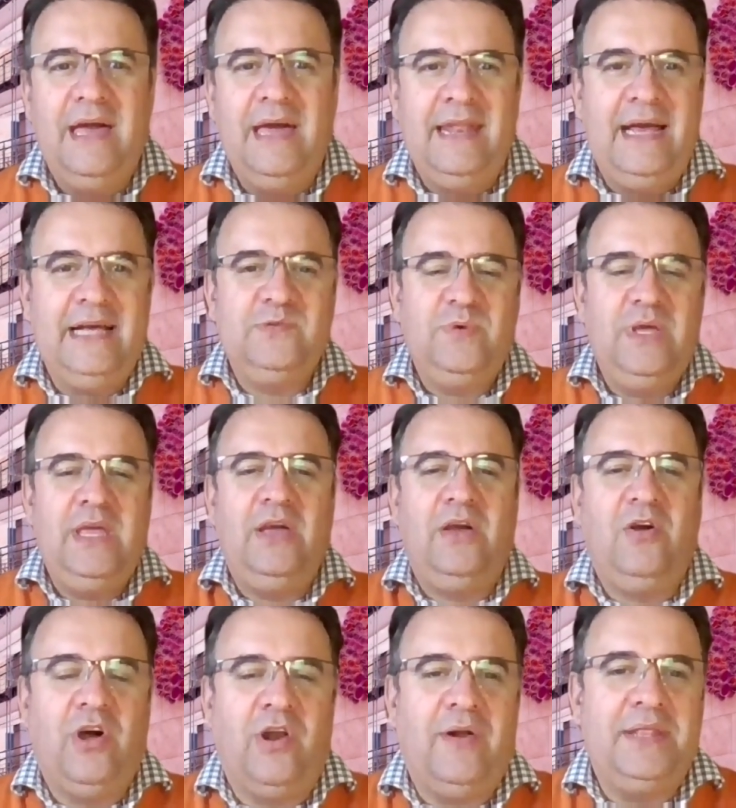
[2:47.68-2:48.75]
And as we
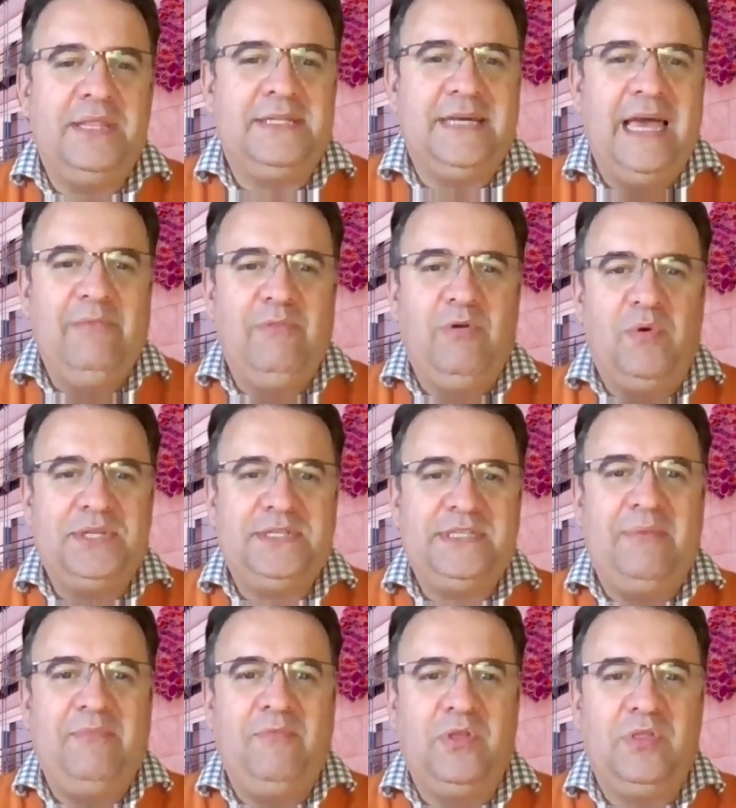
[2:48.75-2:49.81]
got around the table with
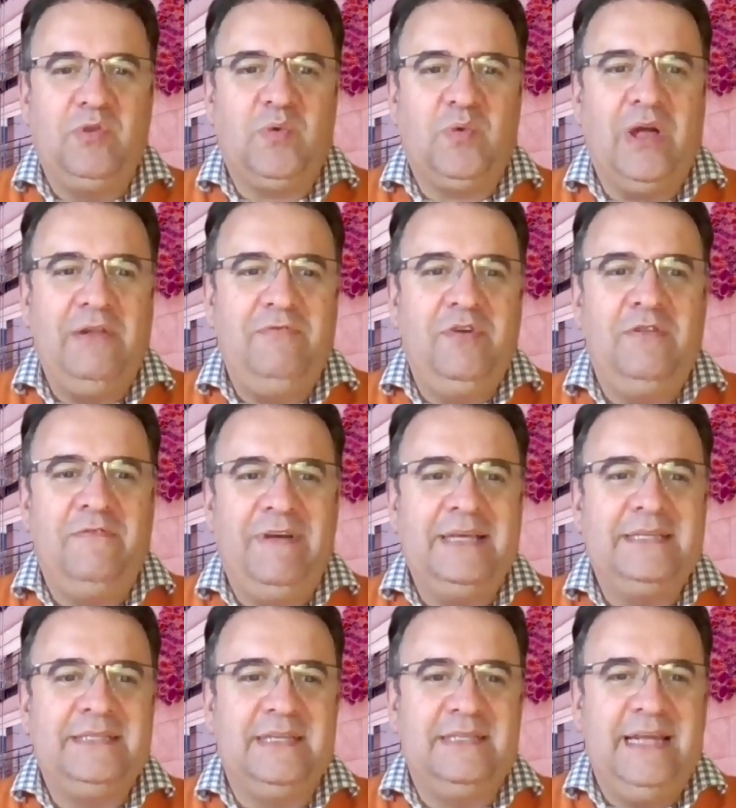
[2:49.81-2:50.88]
some, with, with quite a few
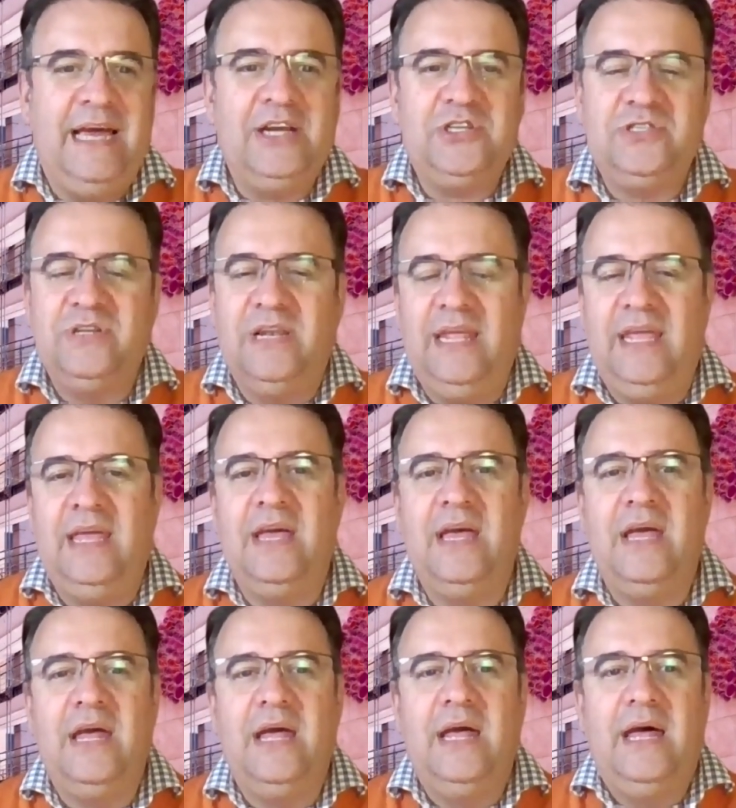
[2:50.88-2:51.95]
investors nationally,
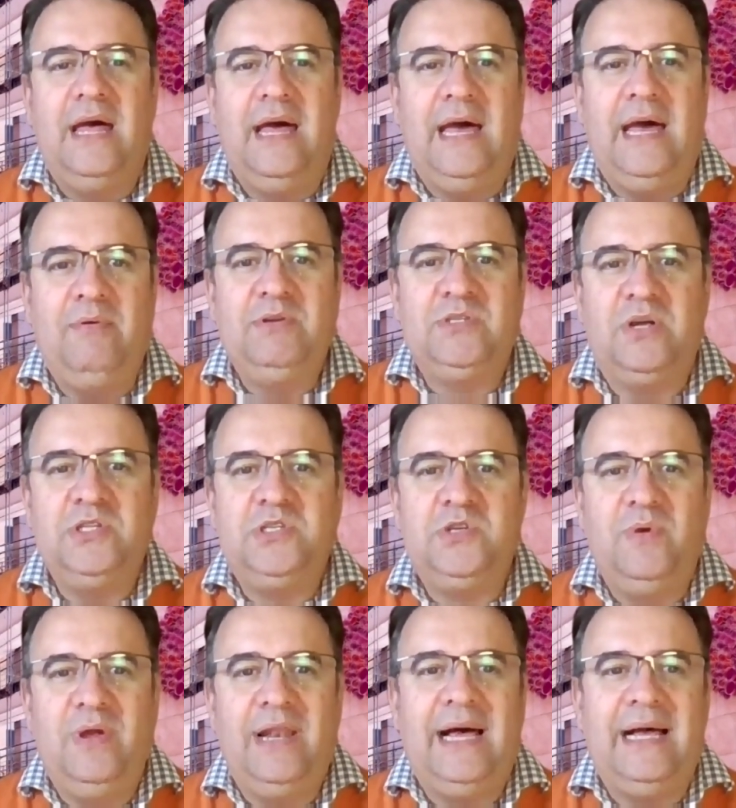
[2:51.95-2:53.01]
uh, we started to
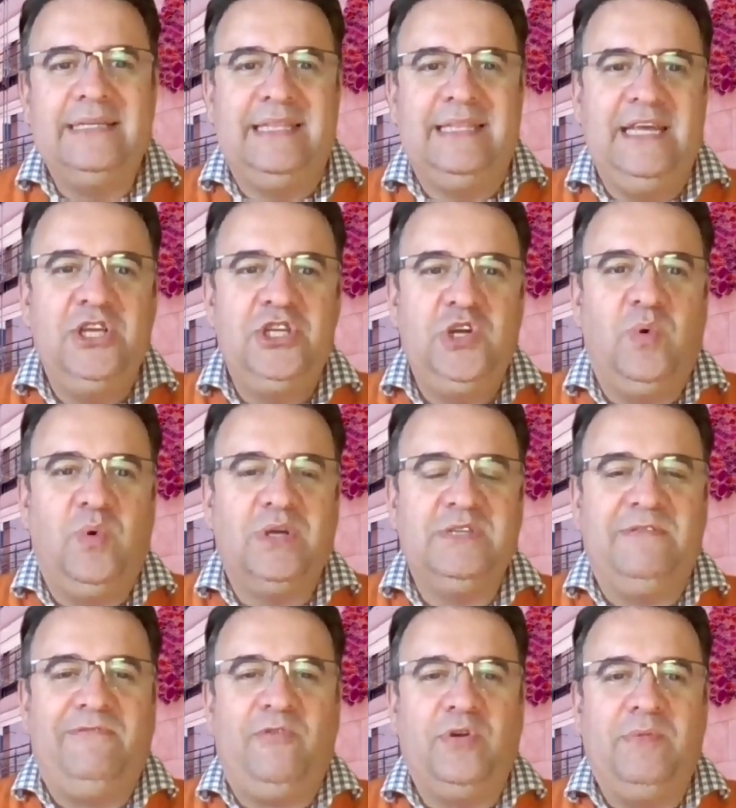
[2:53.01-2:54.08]
realize that the issue was
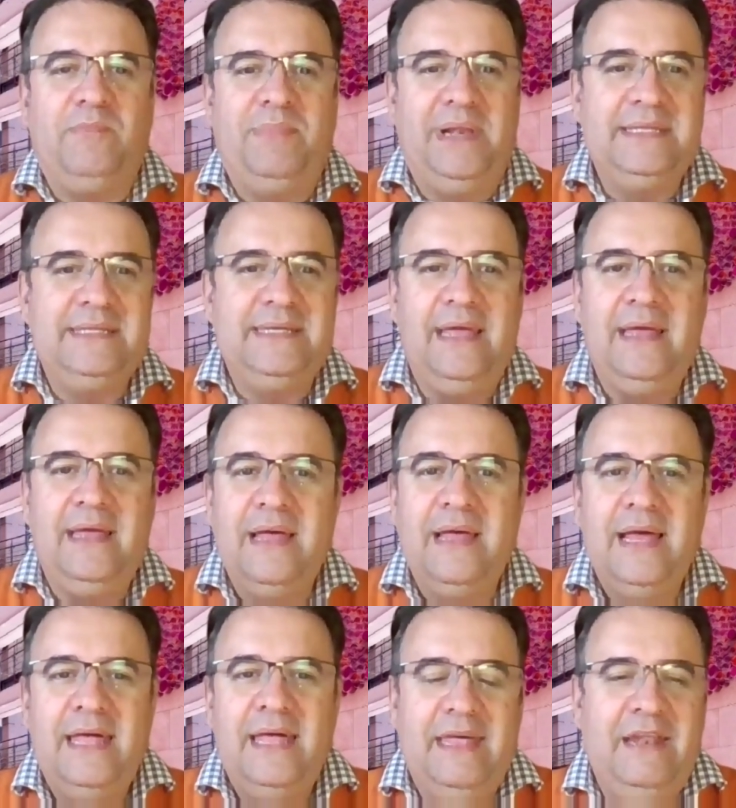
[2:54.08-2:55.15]
affordability,
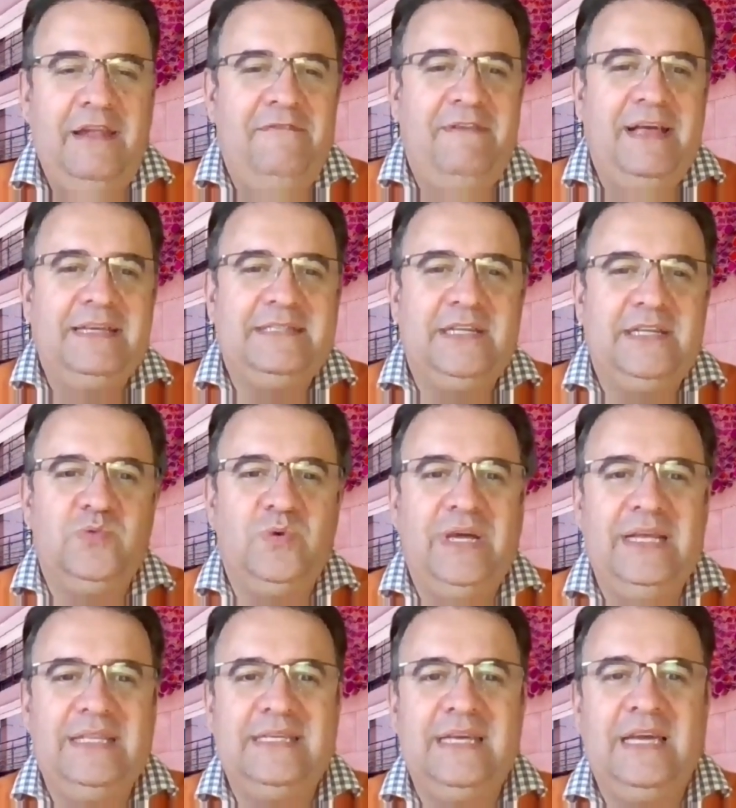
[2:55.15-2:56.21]
that investors were
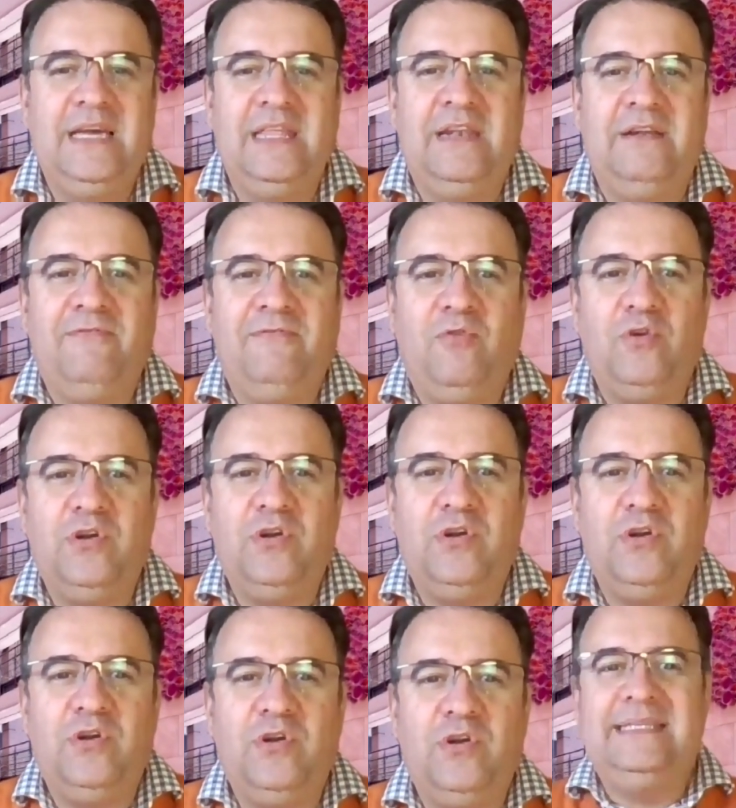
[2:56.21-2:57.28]
hitting an
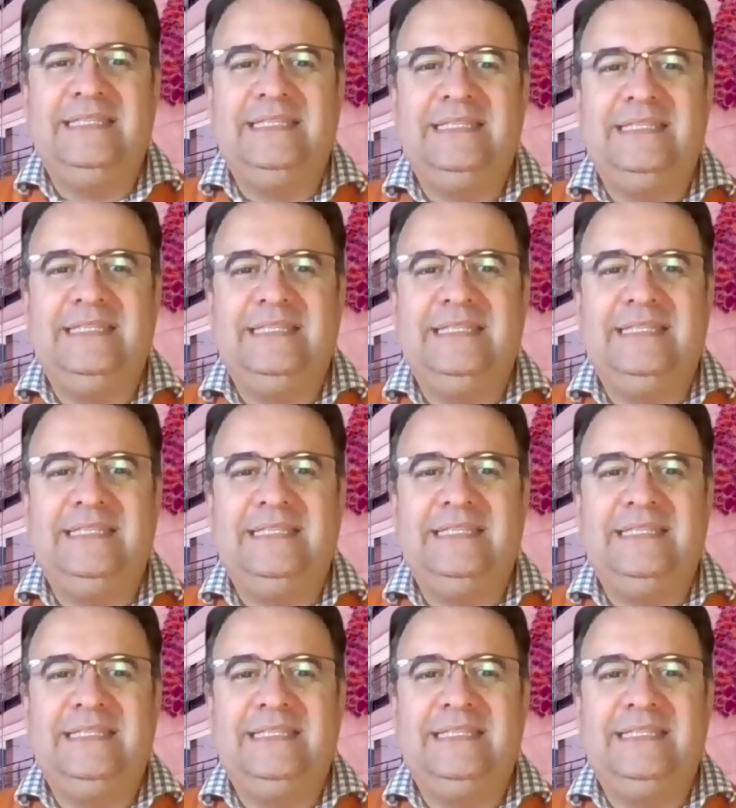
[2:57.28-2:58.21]
affordability ceiling.